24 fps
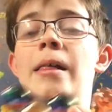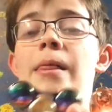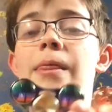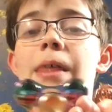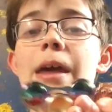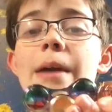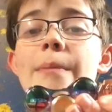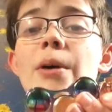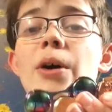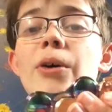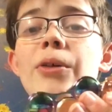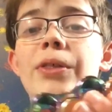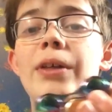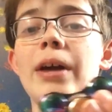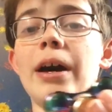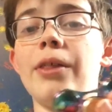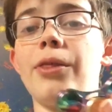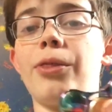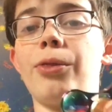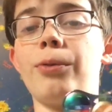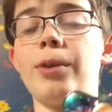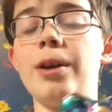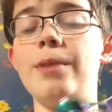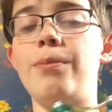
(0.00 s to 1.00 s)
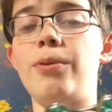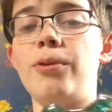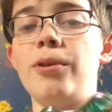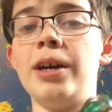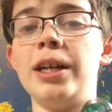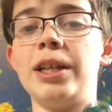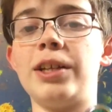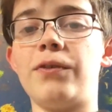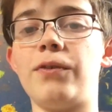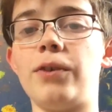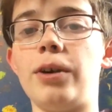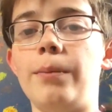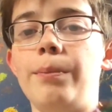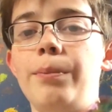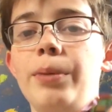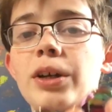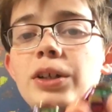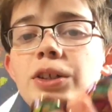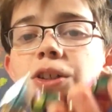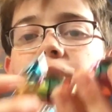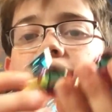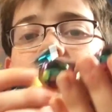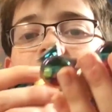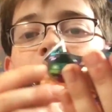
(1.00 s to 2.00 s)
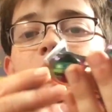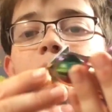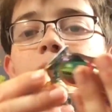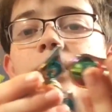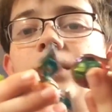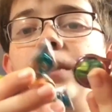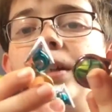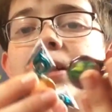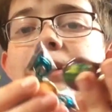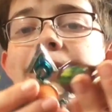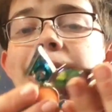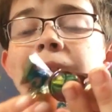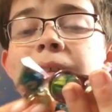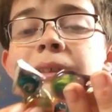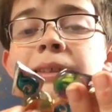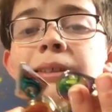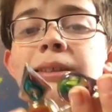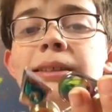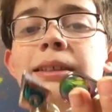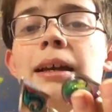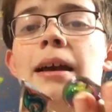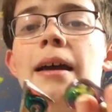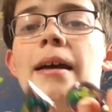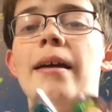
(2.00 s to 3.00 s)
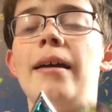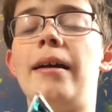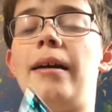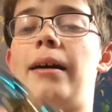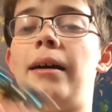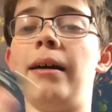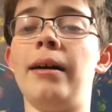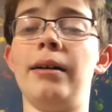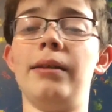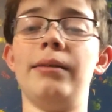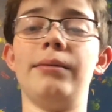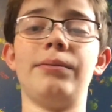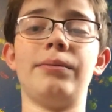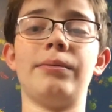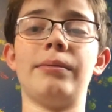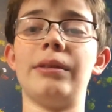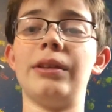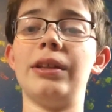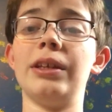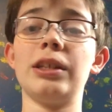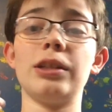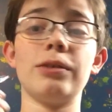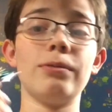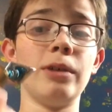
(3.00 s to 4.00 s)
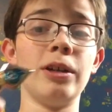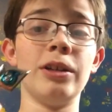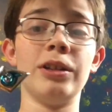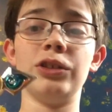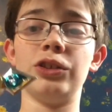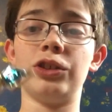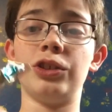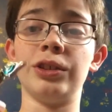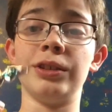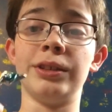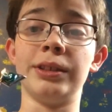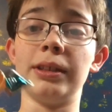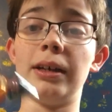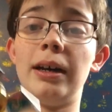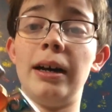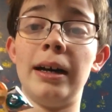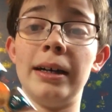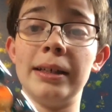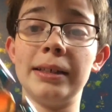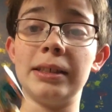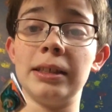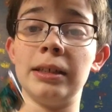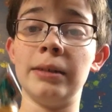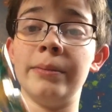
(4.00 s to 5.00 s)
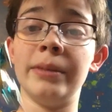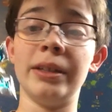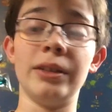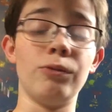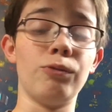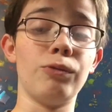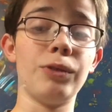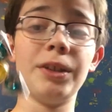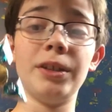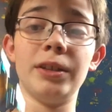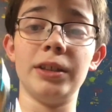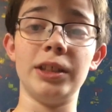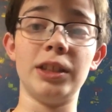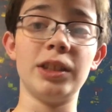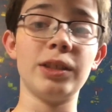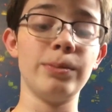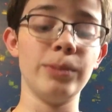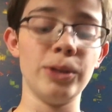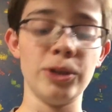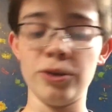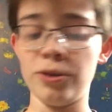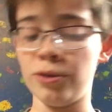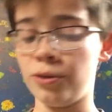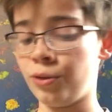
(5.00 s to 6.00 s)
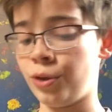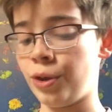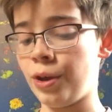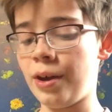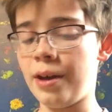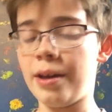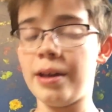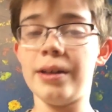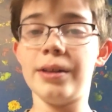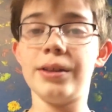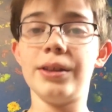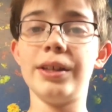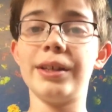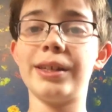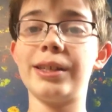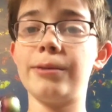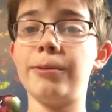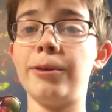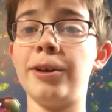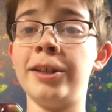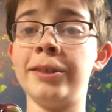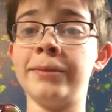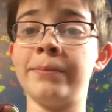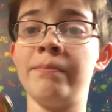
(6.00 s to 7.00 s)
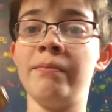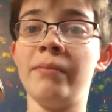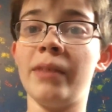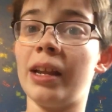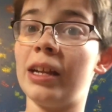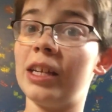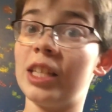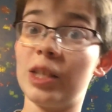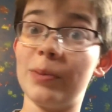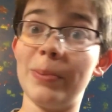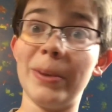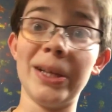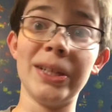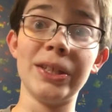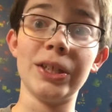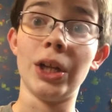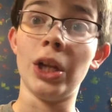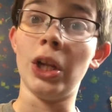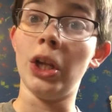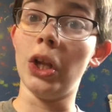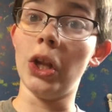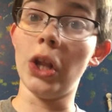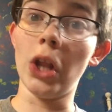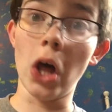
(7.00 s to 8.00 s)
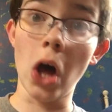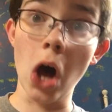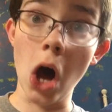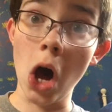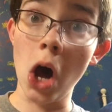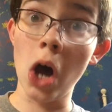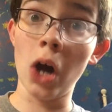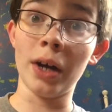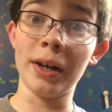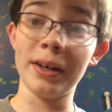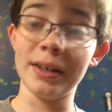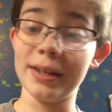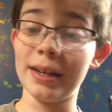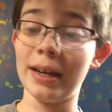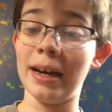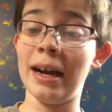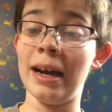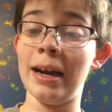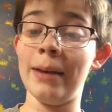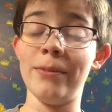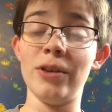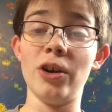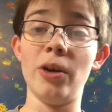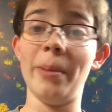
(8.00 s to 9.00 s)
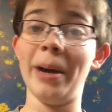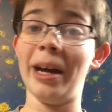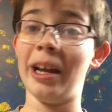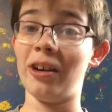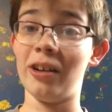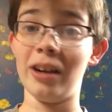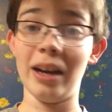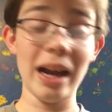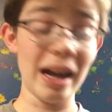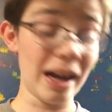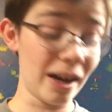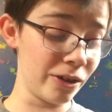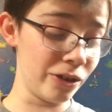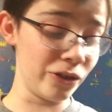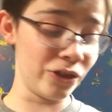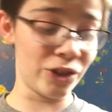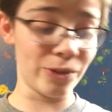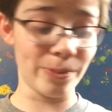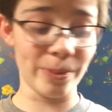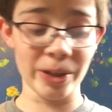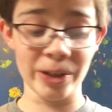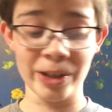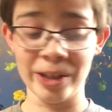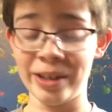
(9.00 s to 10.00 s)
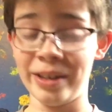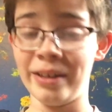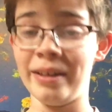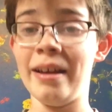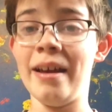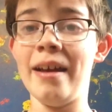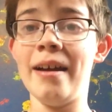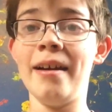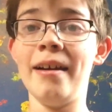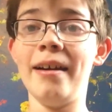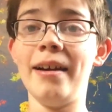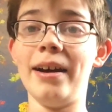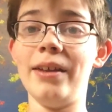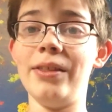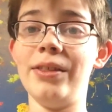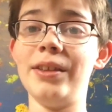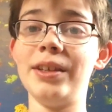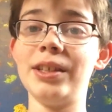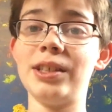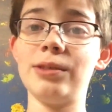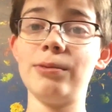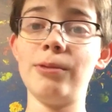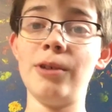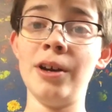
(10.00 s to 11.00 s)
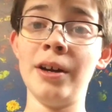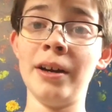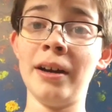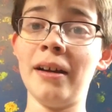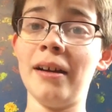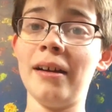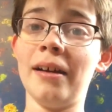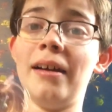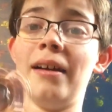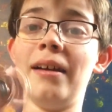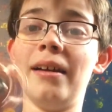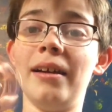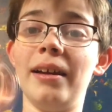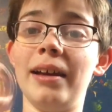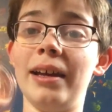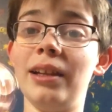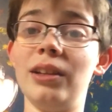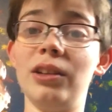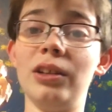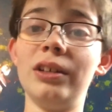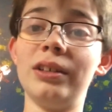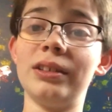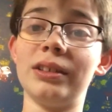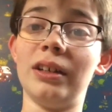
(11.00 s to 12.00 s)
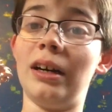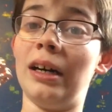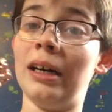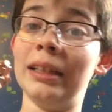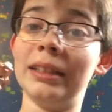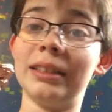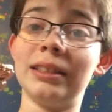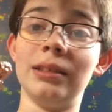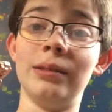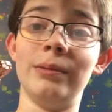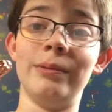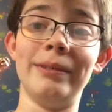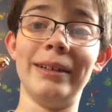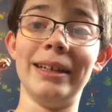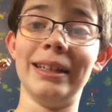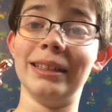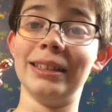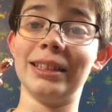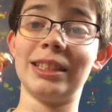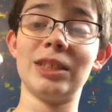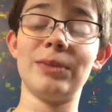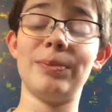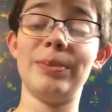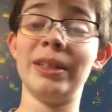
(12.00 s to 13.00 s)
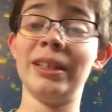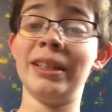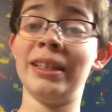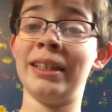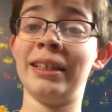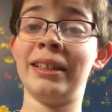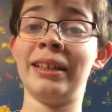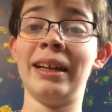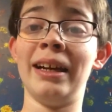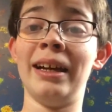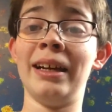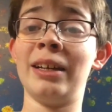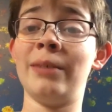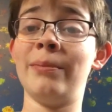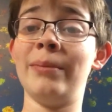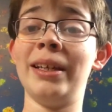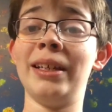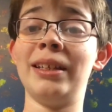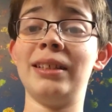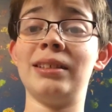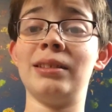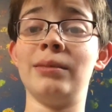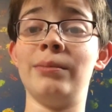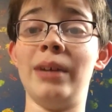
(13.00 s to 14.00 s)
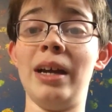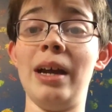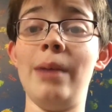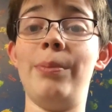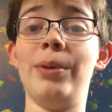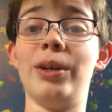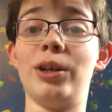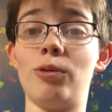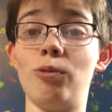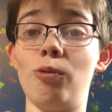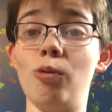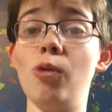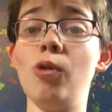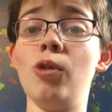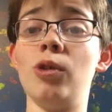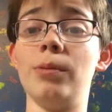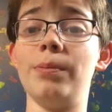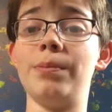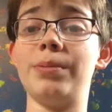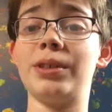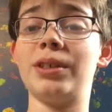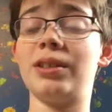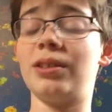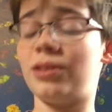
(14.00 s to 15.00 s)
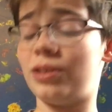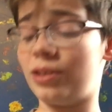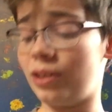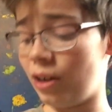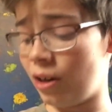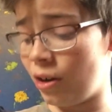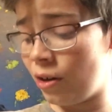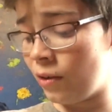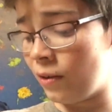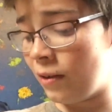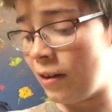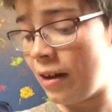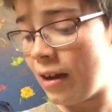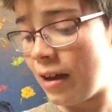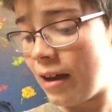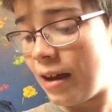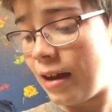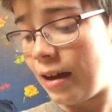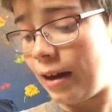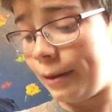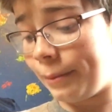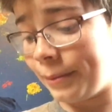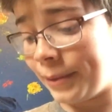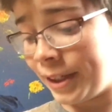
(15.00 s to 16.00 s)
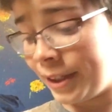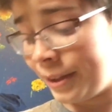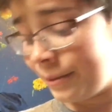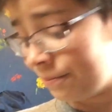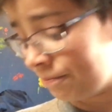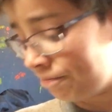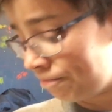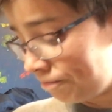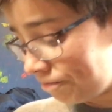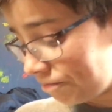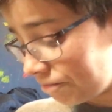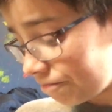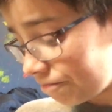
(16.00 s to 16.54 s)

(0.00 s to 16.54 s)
they both got 3 points for a bunch of different reasons. This one is just awesome and really smooth. This one spins a long time no matter how you spin it. And this one, it looks awesome while it's spinning, and it makes some epic warps. So, I mean,